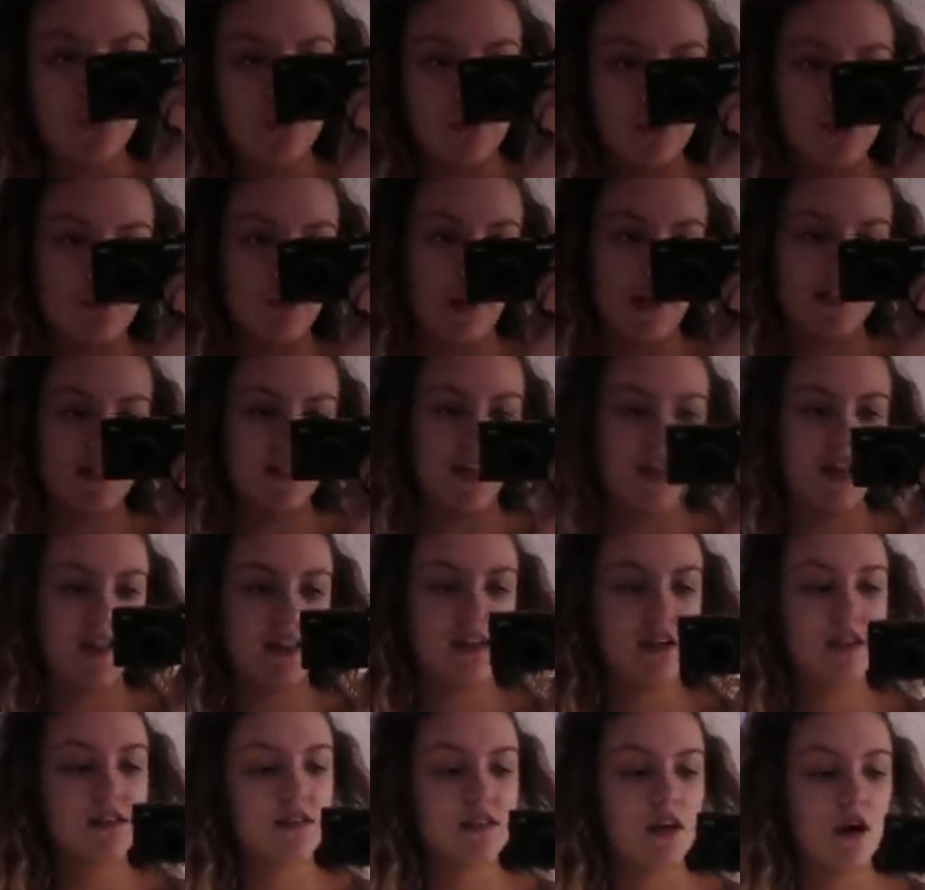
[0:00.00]
so much better. I
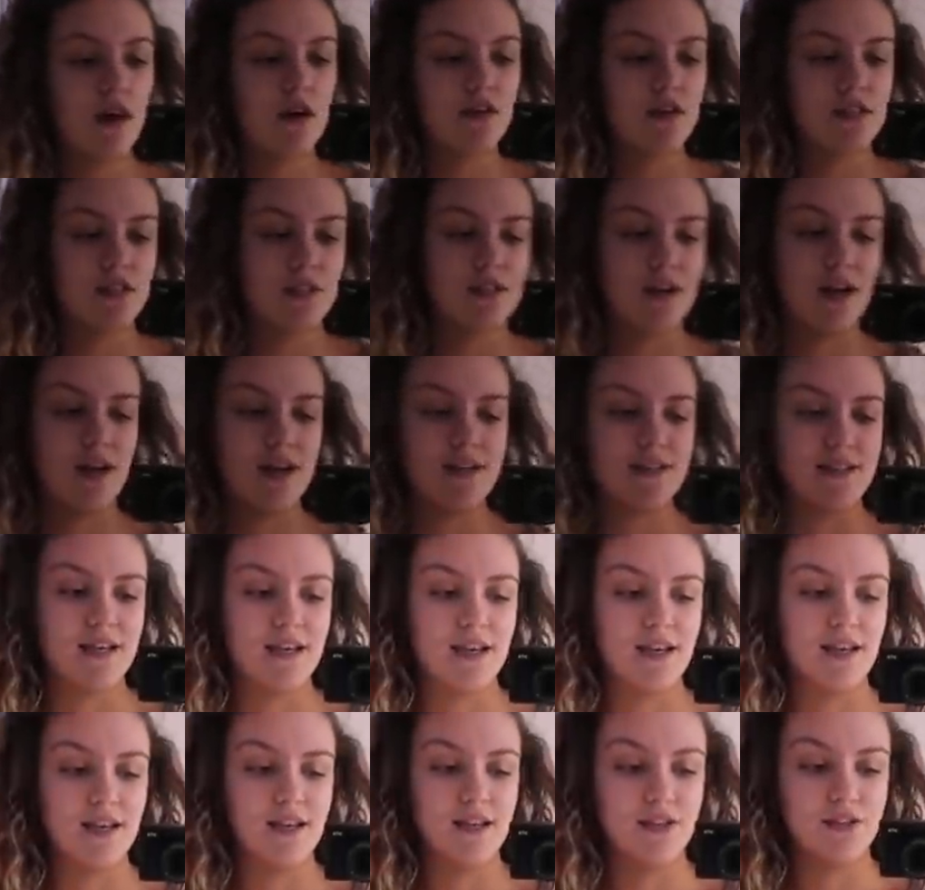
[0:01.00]
think Zara's
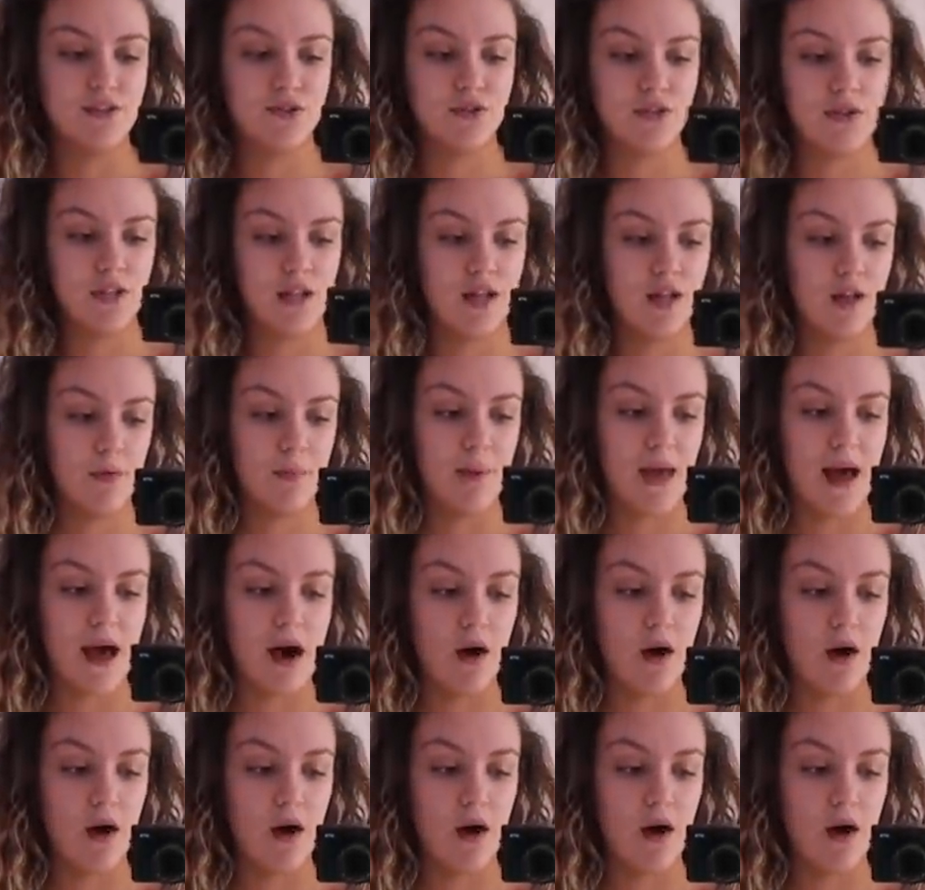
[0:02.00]
sizing is just a little bit